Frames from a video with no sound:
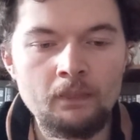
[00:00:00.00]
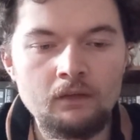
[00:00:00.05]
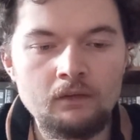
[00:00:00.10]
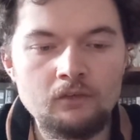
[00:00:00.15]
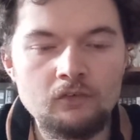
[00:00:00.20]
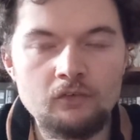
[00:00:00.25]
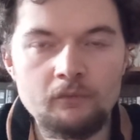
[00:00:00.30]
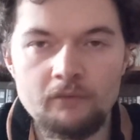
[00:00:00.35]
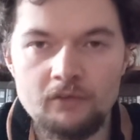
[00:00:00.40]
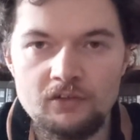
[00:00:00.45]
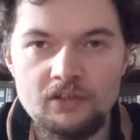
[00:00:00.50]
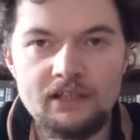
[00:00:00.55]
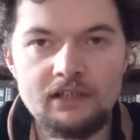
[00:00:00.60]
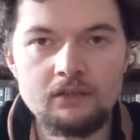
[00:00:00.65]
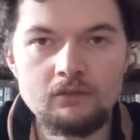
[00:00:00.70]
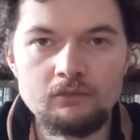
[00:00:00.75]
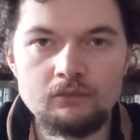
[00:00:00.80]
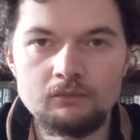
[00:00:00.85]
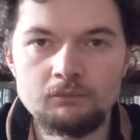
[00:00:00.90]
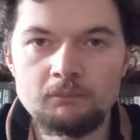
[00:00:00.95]
so the
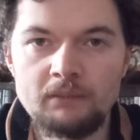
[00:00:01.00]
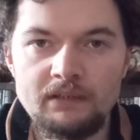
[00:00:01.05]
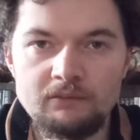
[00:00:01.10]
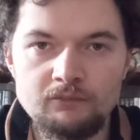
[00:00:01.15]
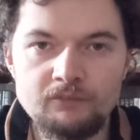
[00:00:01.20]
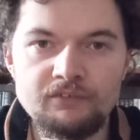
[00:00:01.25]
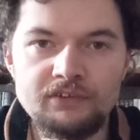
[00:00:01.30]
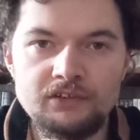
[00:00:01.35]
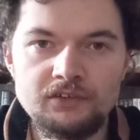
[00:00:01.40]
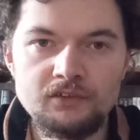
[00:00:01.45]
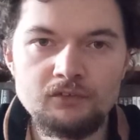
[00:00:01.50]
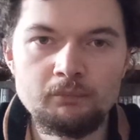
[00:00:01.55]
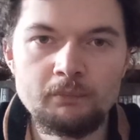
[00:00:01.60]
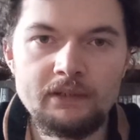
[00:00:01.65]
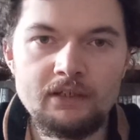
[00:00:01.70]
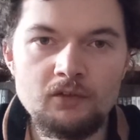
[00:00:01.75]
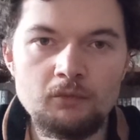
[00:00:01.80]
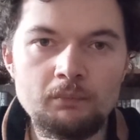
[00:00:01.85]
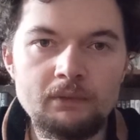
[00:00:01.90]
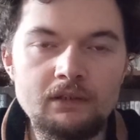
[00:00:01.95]
second main revision of
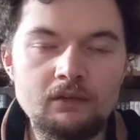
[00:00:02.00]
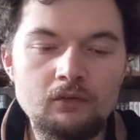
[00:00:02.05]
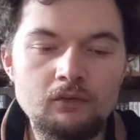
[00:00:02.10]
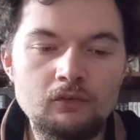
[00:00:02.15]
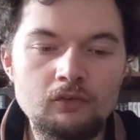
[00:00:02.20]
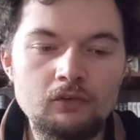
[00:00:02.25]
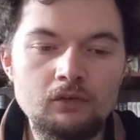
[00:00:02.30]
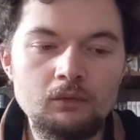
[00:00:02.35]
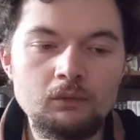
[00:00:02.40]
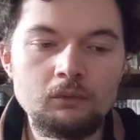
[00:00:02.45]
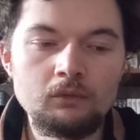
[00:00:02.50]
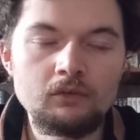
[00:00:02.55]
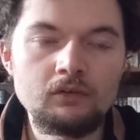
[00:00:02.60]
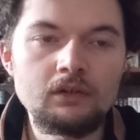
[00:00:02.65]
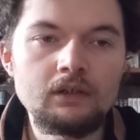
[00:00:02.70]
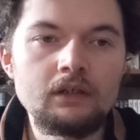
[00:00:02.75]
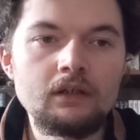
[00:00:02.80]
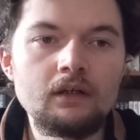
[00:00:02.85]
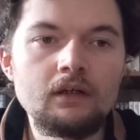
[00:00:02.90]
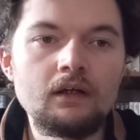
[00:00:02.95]
PSP consoles.
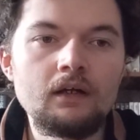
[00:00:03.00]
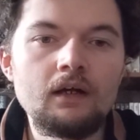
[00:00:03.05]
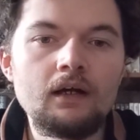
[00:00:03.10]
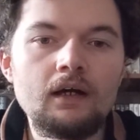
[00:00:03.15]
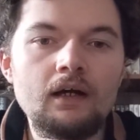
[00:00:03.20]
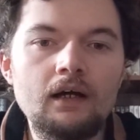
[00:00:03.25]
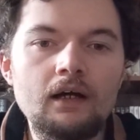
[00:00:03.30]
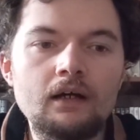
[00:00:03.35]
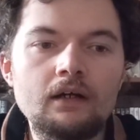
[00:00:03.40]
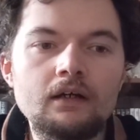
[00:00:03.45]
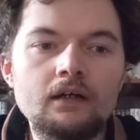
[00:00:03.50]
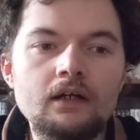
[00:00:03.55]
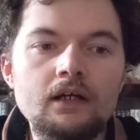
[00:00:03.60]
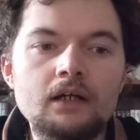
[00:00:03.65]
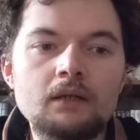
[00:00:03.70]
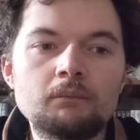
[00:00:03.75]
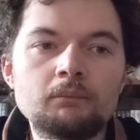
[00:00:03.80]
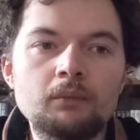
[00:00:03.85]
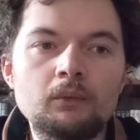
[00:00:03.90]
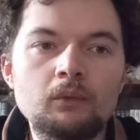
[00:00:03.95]

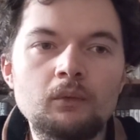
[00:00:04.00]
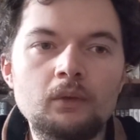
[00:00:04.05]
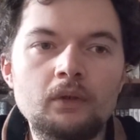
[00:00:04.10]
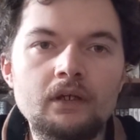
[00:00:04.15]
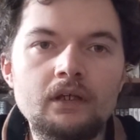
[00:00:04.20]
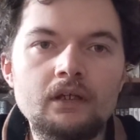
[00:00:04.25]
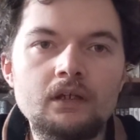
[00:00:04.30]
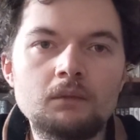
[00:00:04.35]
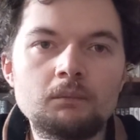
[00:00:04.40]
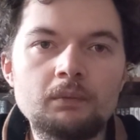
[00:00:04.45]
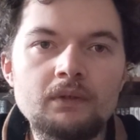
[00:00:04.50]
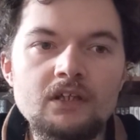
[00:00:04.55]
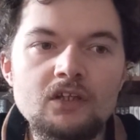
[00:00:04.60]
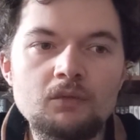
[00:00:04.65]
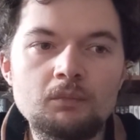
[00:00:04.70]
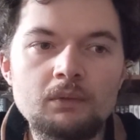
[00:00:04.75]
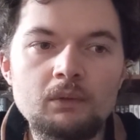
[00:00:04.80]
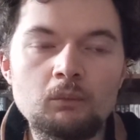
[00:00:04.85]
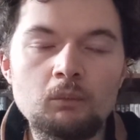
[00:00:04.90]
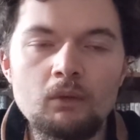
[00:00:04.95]
I bought a
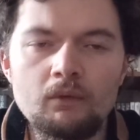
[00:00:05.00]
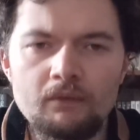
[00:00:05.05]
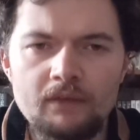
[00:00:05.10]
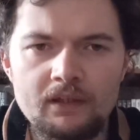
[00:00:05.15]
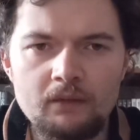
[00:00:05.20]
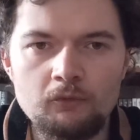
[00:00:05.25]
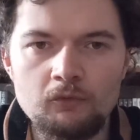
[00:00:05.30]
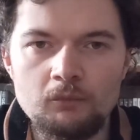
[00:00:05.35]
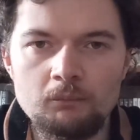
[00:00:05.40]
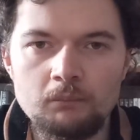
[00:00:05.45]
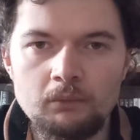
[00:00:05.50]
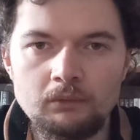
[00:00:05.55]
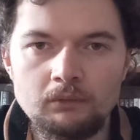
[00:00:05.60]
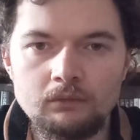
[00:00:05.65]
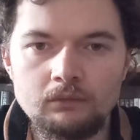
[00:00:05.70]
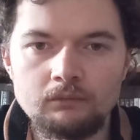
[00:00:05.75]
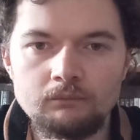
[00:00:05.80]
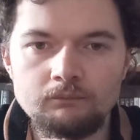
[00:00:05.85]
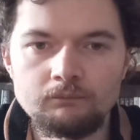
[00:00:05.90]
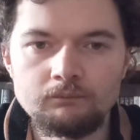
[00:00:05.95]
PSP 1000
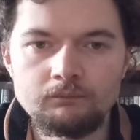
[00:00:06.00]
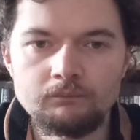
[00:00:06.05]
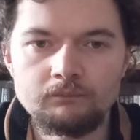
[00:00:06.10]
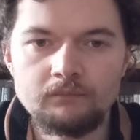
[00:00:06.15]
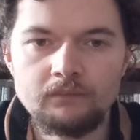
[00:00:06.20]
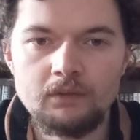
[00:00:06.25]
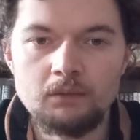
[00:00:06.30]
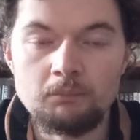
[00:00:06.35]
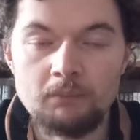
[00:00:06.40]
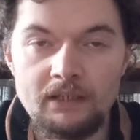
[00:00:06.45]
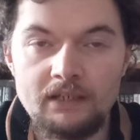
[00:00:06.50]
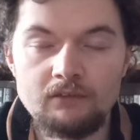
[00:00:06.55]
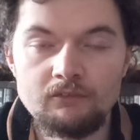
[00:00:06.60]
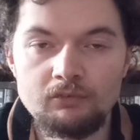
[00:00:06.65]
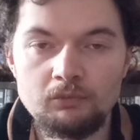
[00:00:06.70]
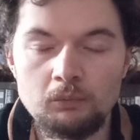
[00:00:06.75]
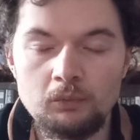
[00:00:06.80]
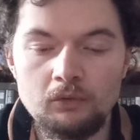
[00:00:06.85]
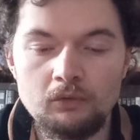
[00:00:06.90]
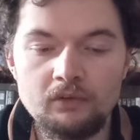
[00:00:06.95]
model. I paid
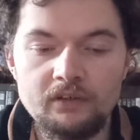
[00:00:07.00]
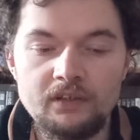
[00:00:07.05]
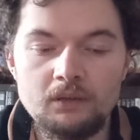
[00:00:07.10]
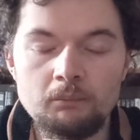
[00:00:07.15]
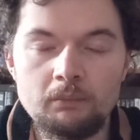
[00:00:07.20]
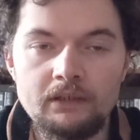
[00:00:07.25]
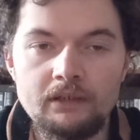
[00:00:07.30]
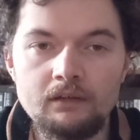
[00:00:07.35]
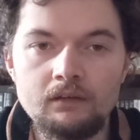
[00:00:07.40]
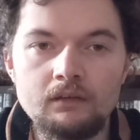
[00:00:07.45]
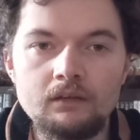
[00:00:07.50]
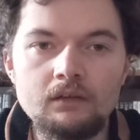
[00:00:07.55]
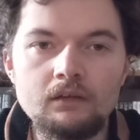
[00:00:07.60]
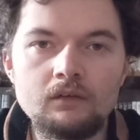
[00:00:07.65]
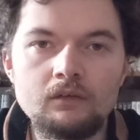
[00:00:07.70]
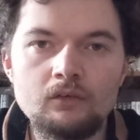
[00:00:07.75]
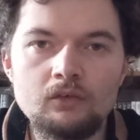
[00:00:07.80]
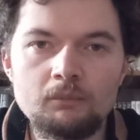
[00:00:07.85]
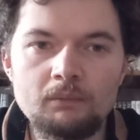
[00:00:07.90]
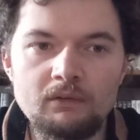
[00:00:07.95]
for one on eBay.
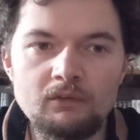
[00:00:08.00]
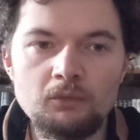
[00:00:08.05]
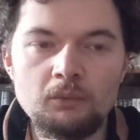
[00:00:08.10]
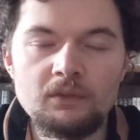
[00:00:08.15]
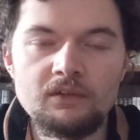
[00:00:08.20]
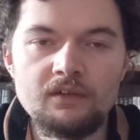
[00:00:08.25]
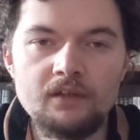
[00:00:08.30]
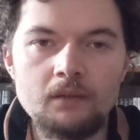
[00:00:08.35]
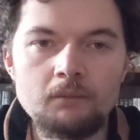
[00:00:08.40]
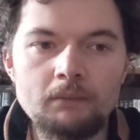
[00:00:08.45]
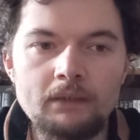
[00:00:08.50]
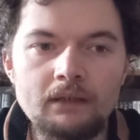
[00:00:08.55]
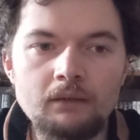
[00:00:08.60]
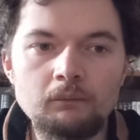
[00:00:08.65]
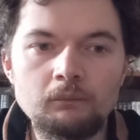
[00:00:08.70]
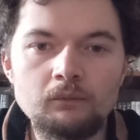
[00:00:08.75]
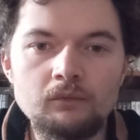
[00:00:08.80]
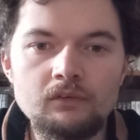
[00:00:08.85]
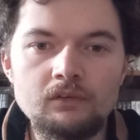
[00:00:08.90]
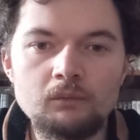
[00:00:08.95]
It's about
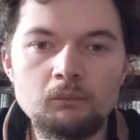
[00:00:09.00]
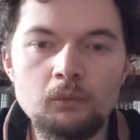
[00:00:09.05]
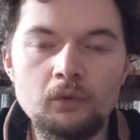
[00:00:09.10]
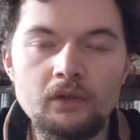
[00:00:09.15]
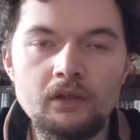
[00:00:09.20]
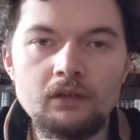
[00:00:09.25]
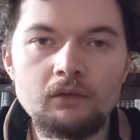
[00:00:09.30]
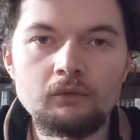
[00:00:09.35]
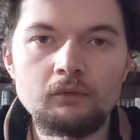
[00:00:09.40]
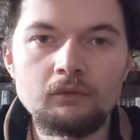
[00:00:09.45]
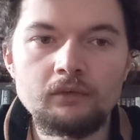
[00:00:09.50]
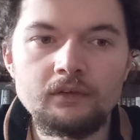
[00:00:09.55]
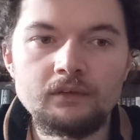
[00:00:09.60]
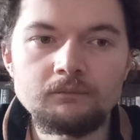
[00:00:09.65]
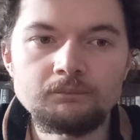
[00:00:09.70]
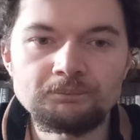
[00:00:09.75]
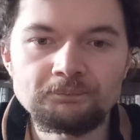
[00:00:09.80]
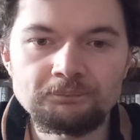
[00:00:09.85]
£28 in working order.